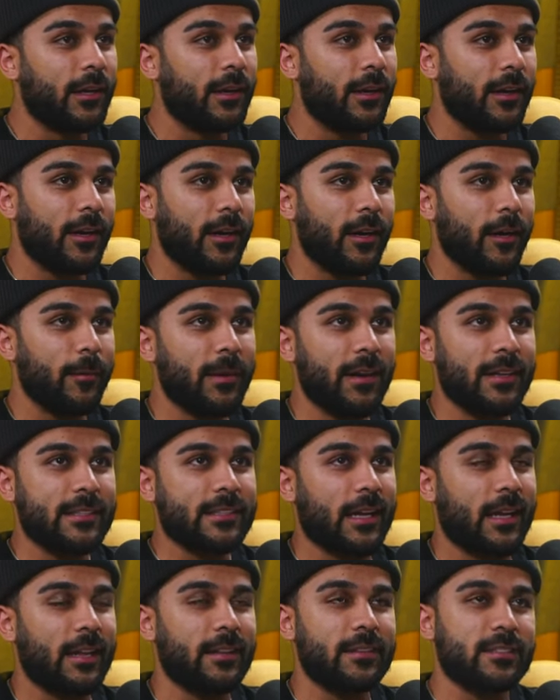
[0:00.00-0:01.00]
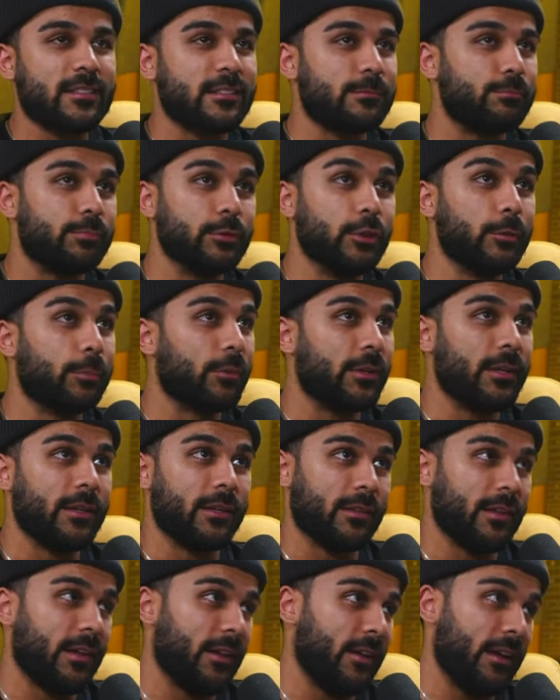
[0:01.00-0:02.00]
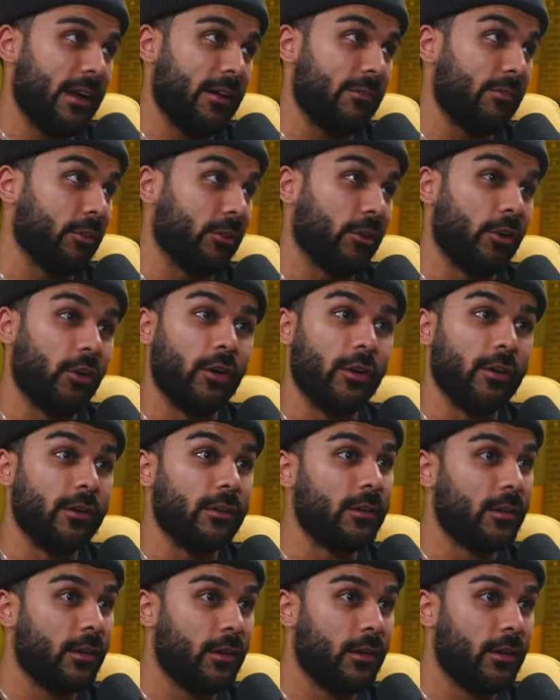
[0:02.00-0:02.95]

um, and it's kind of this blueprint that I've learned